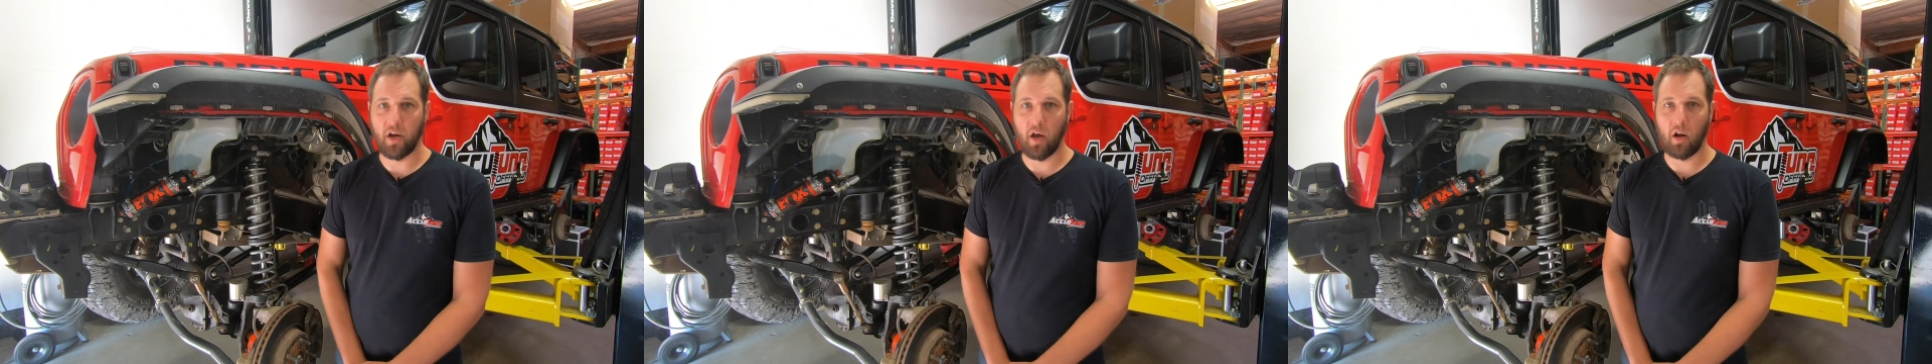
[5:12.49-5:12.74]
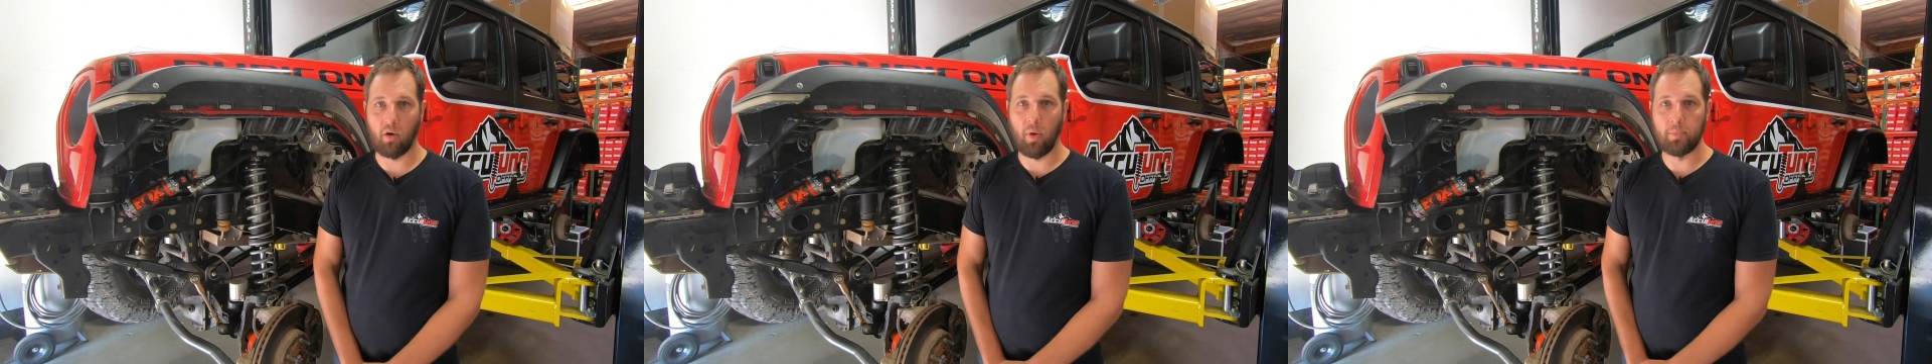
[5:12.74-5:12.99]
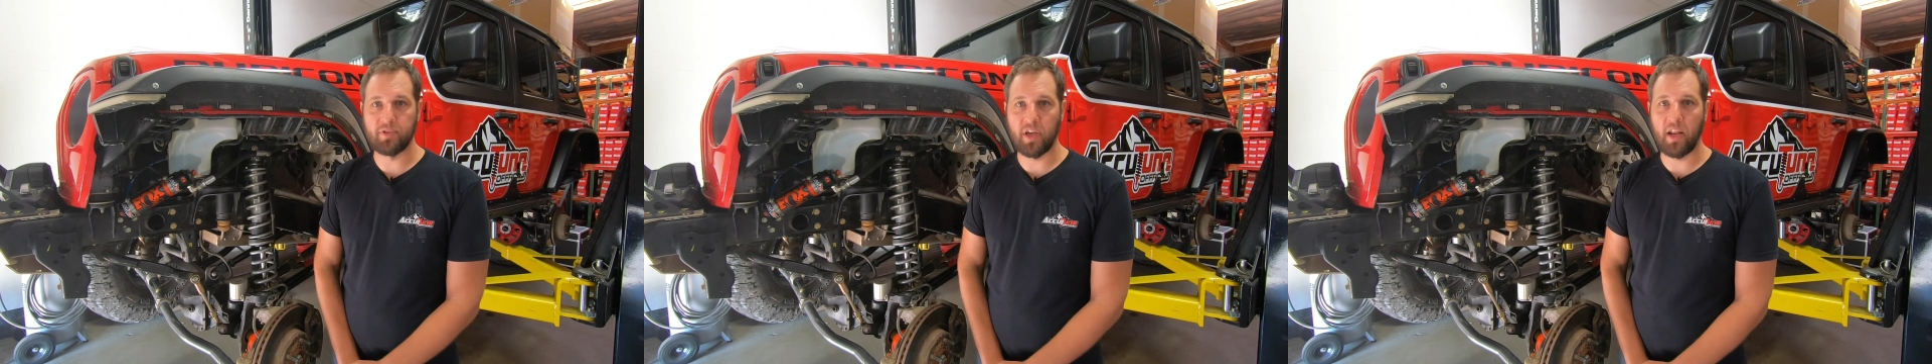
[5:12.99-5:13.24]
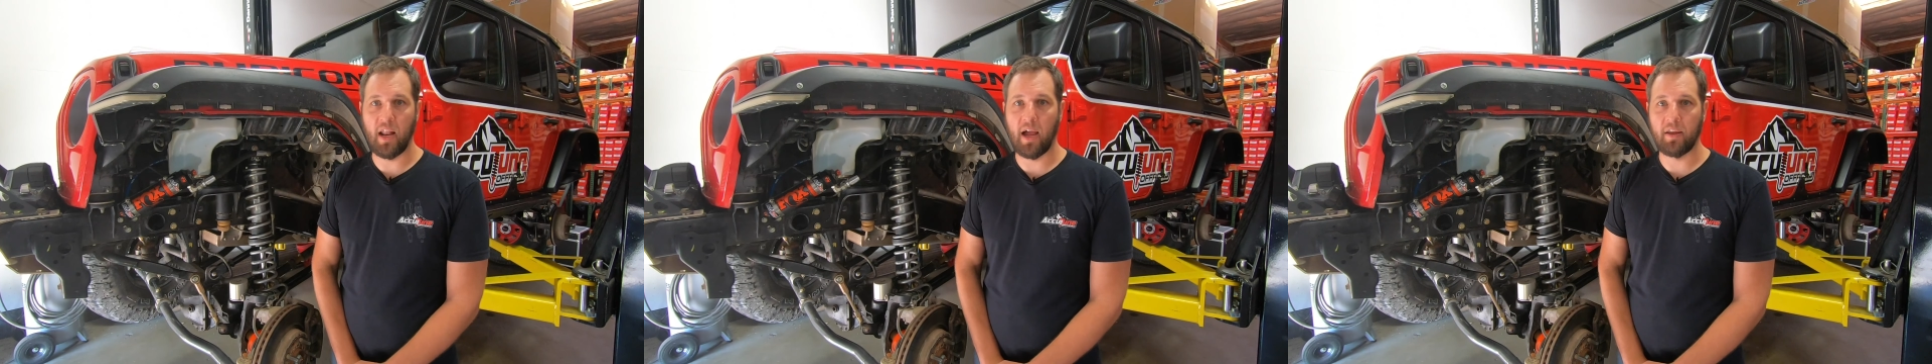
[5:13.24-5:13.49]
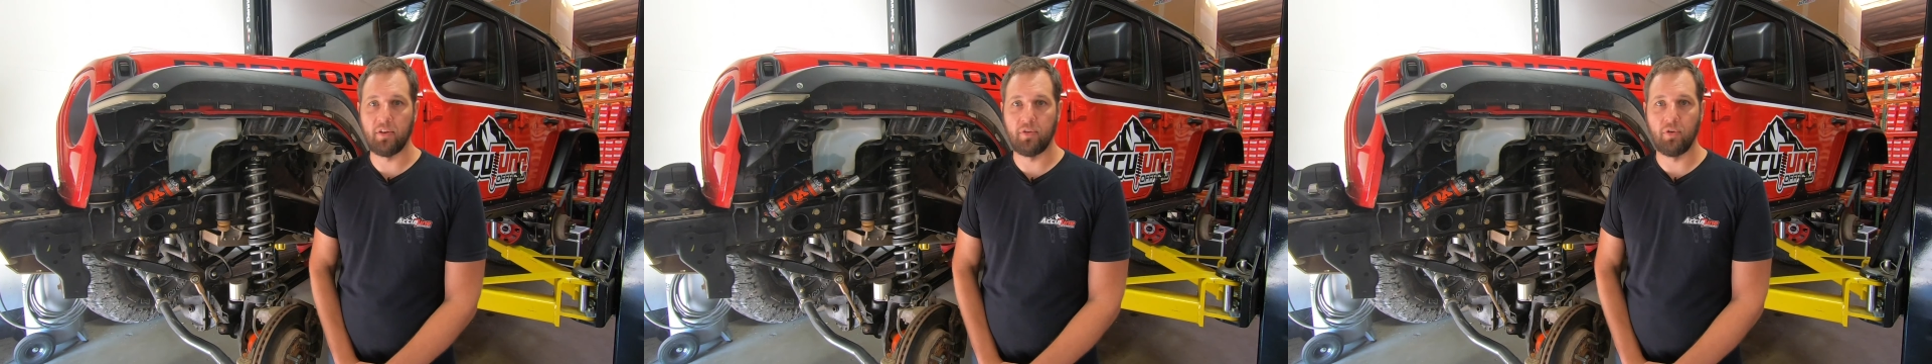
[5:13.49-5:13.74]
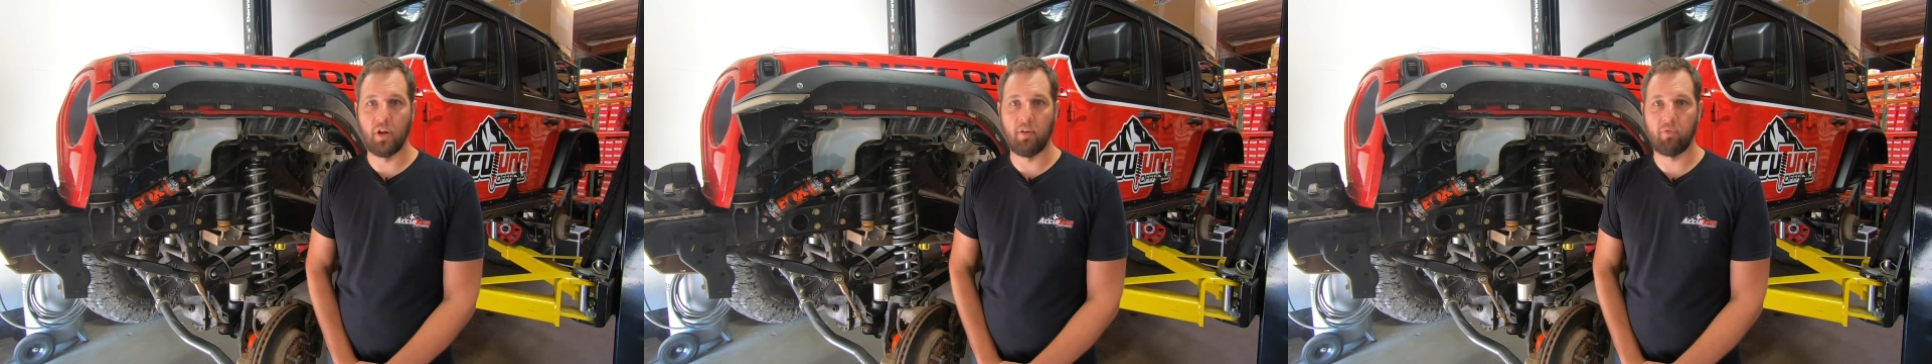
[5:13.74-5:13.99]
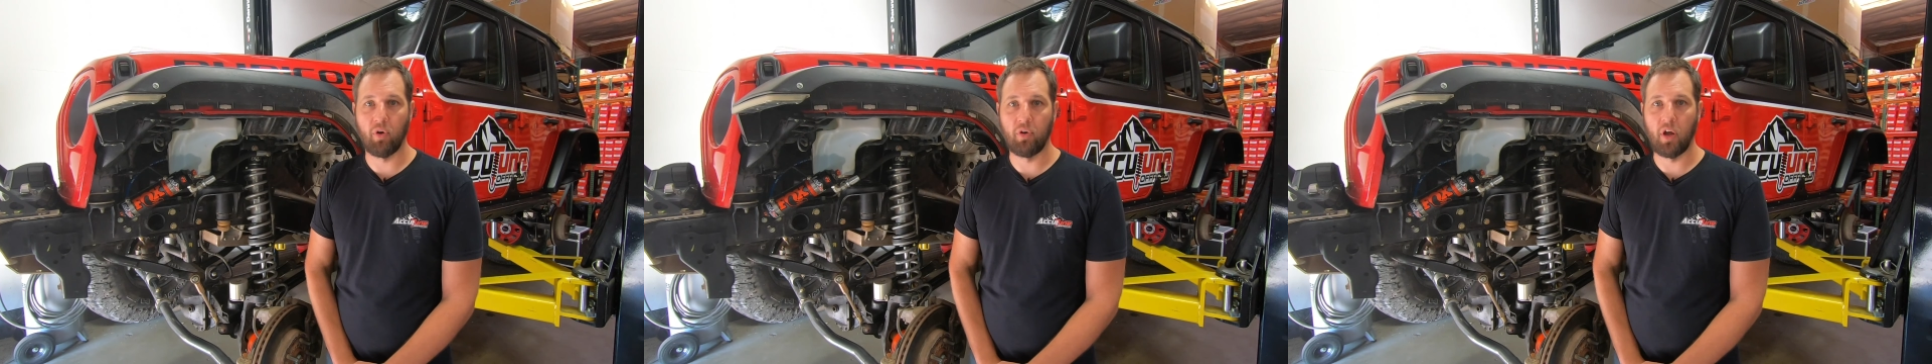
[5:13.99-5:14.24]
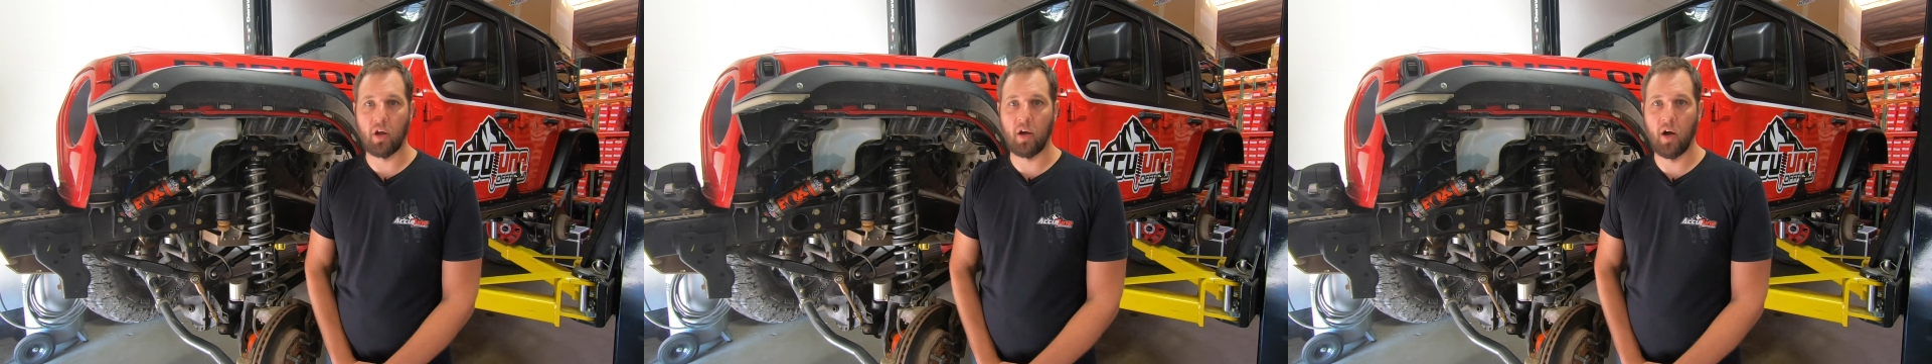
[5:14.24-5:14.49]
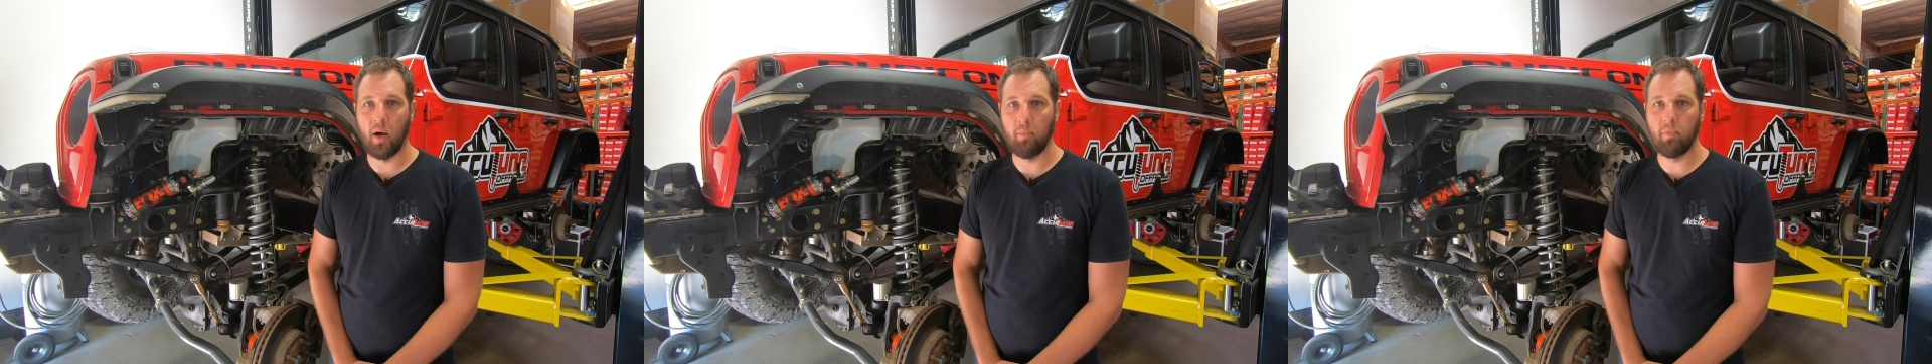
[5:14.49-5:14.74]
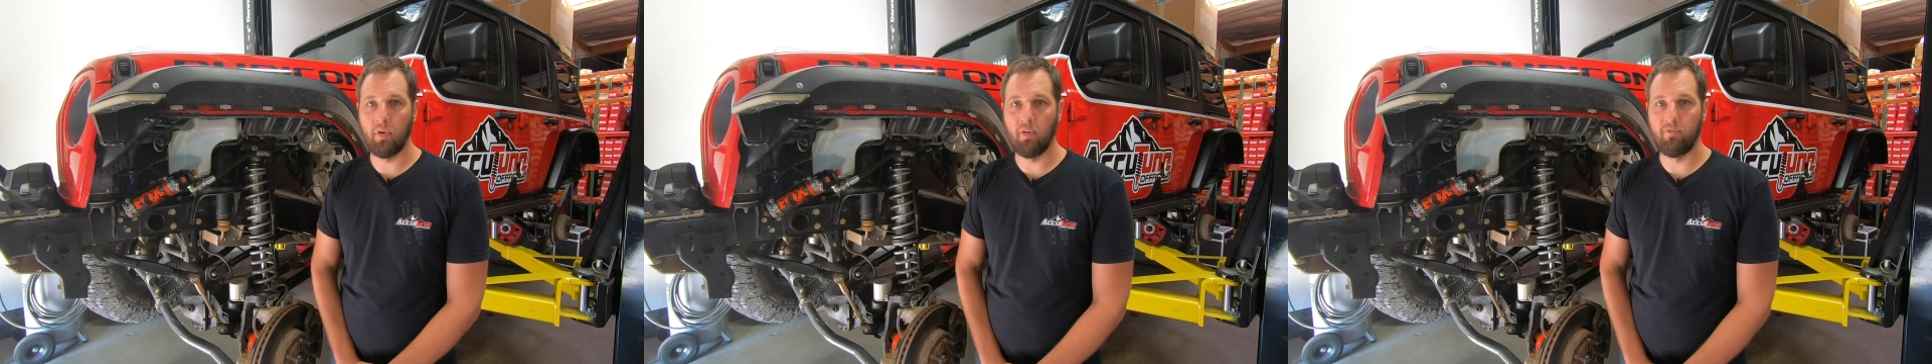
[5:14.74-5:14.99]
out our website, AccuTuneOffroad.com.